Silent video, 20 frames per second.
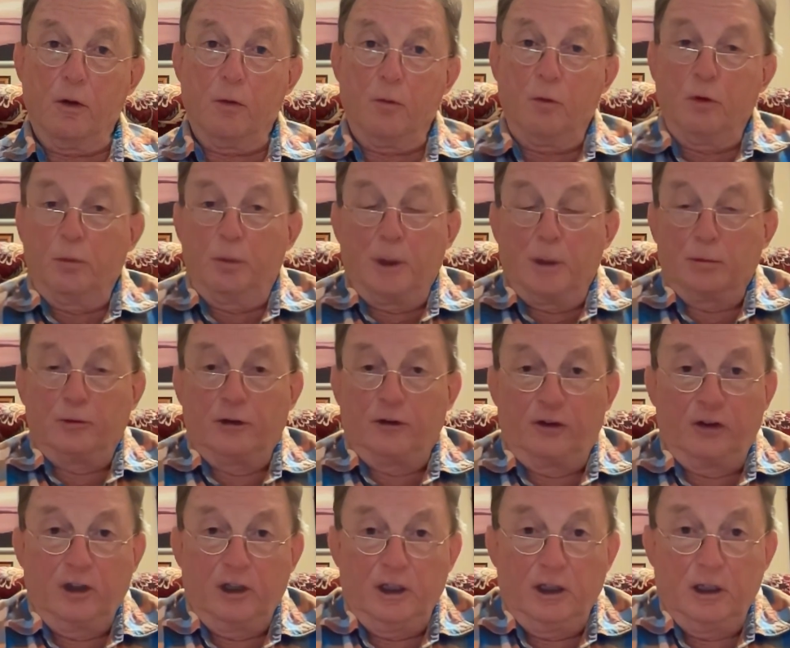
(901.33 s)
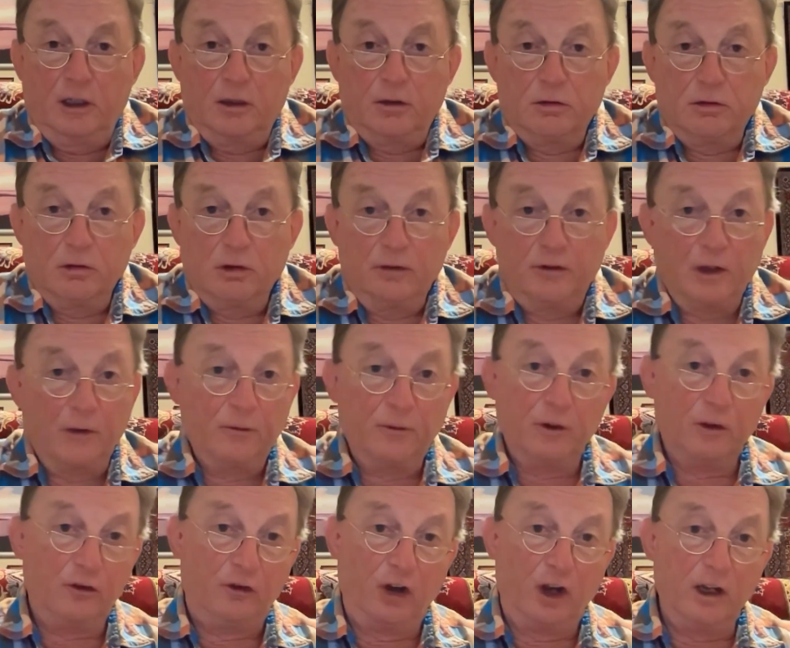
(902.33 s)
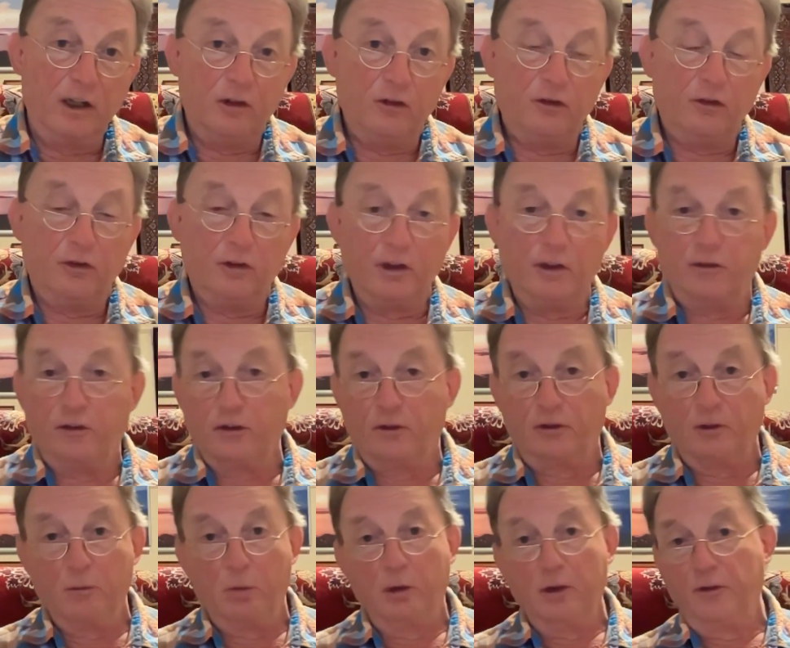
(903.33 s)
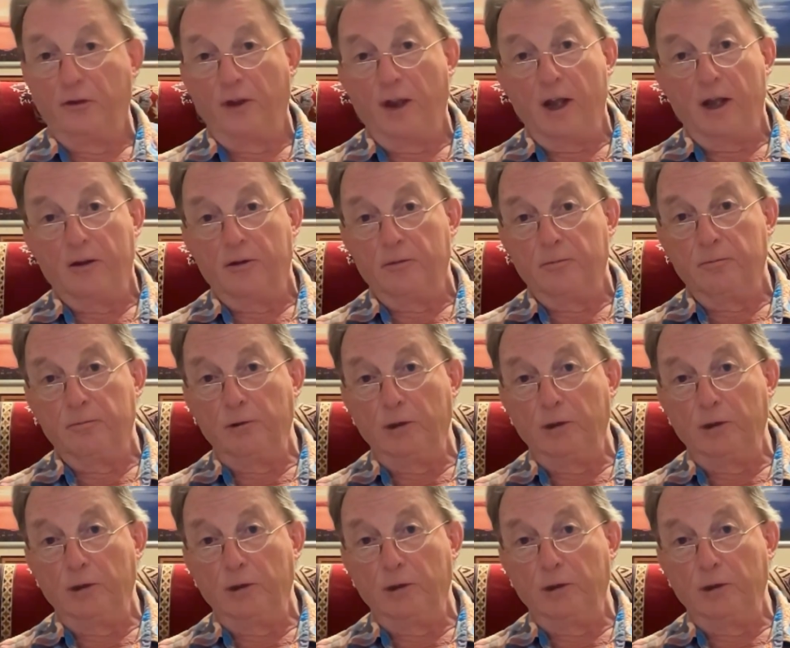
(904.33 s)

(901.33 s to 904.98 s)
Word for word: We'll be able to see a definite change. It's as simple as that.